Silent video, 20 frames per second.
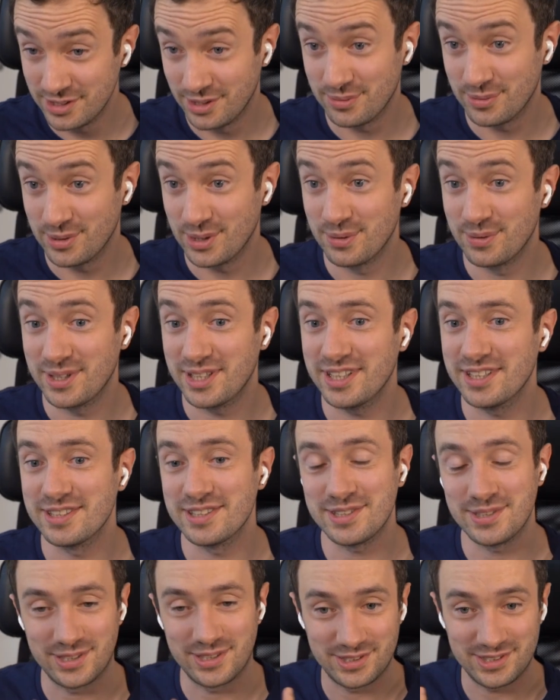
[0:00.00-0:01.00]
not why we're here,
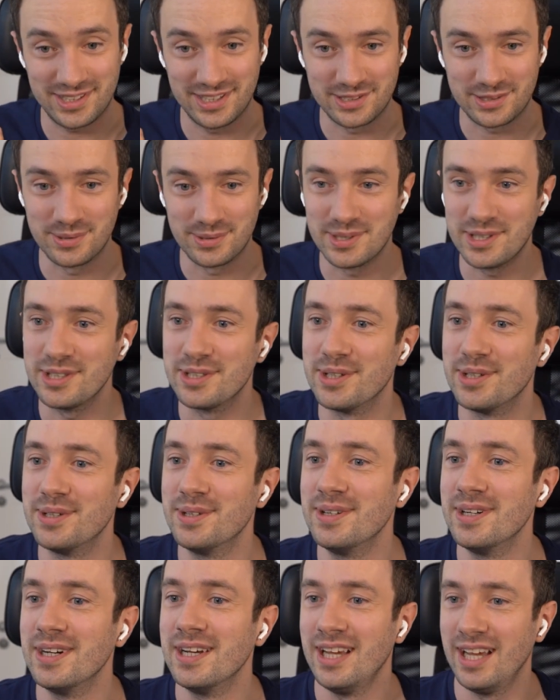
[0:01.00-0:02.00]
so I'll just let Cookie
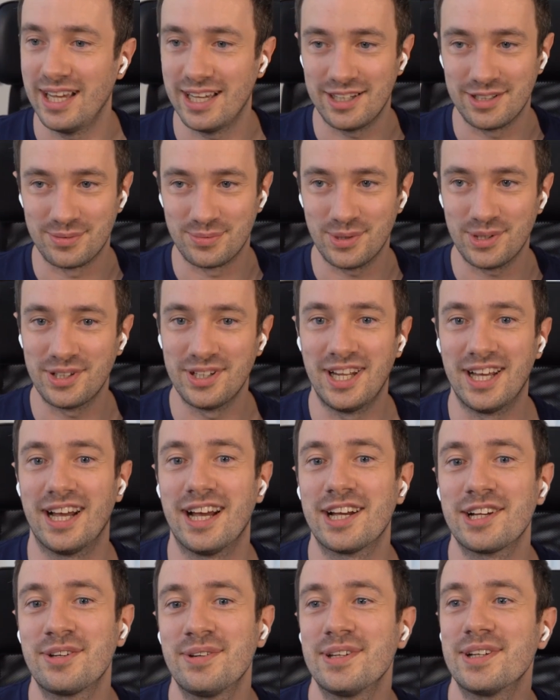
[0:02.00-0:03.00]
go. And we're
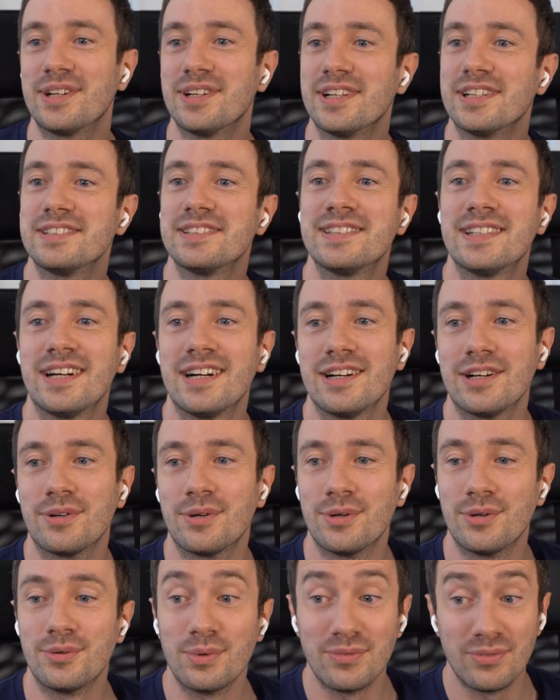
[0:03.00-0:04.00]
gonna start
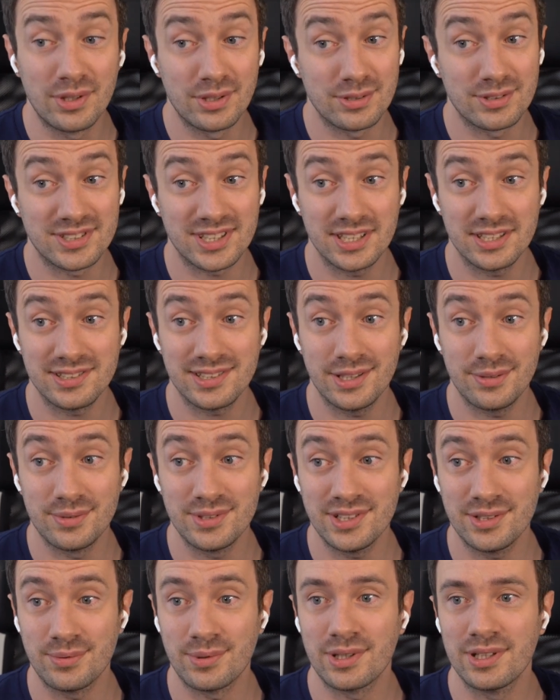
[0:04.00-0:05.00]
reviewing the sites that we
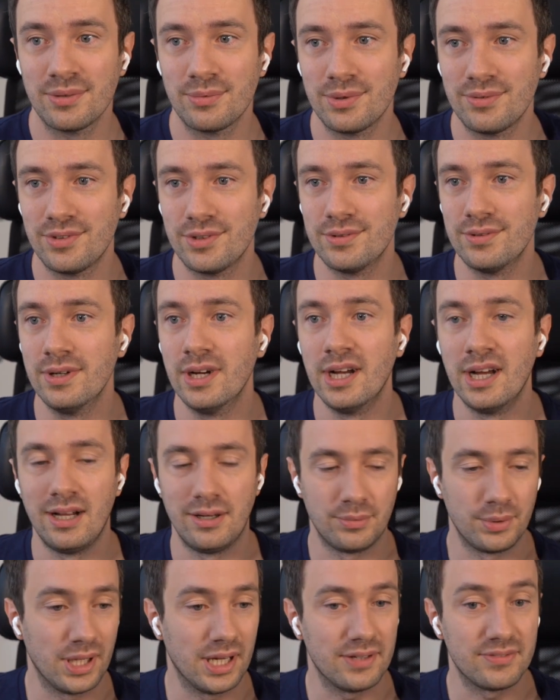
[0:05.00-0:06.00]
said we're gonna review.
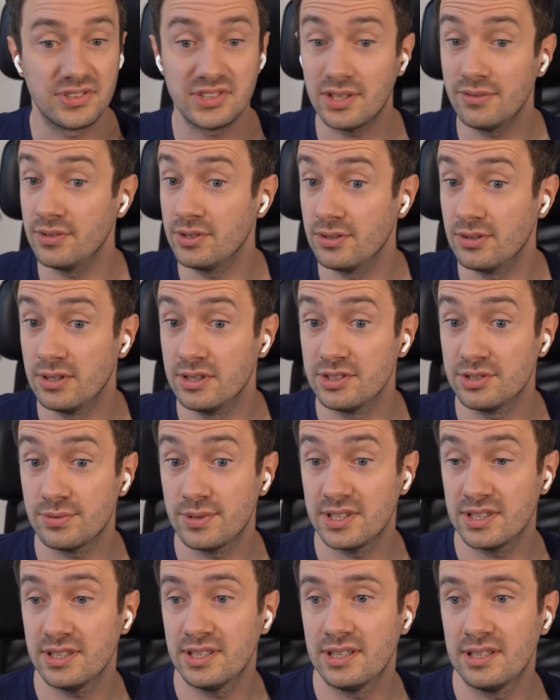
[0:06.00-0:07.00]
We have 7 in the list
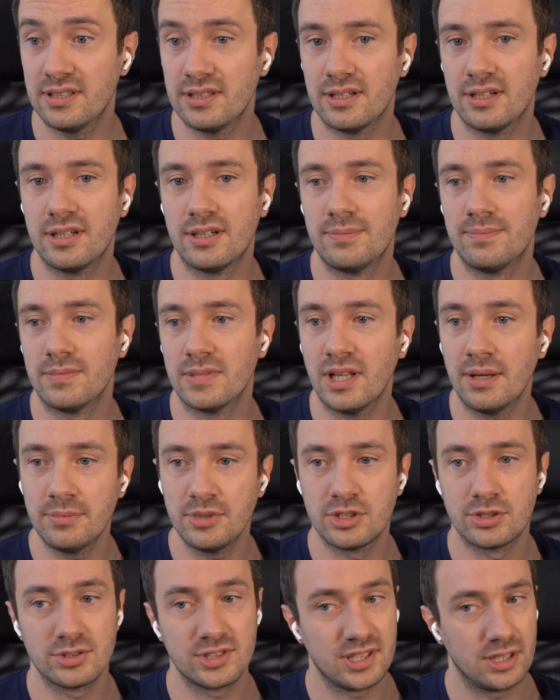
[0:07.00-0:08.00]
right now. Let me
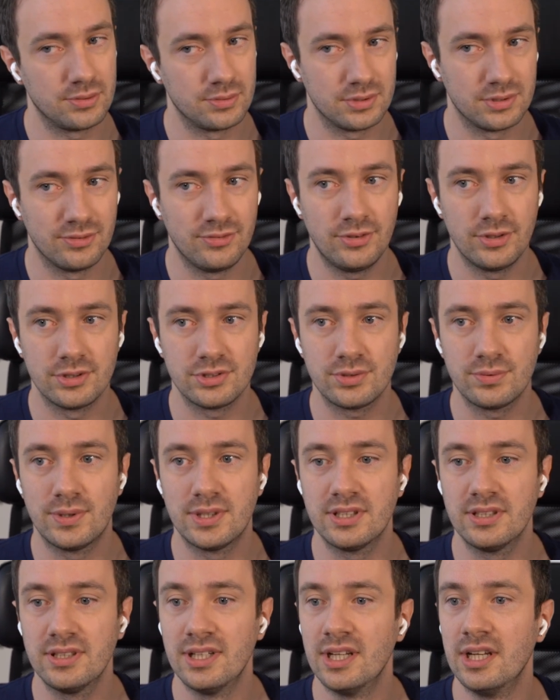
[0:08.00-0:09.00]
just start with the first
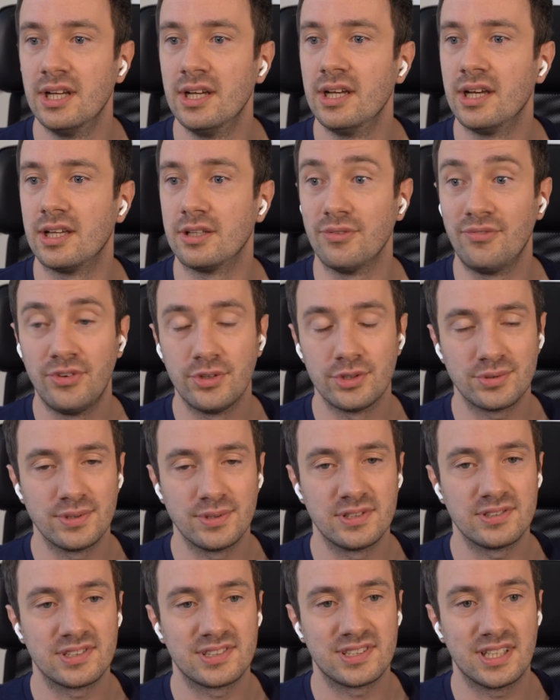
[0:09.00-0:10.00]
one. And the first one
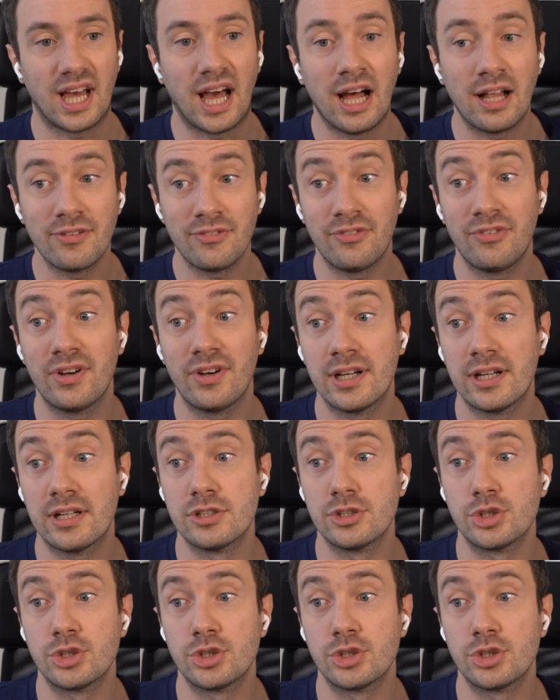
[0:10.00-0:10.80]
is Alpha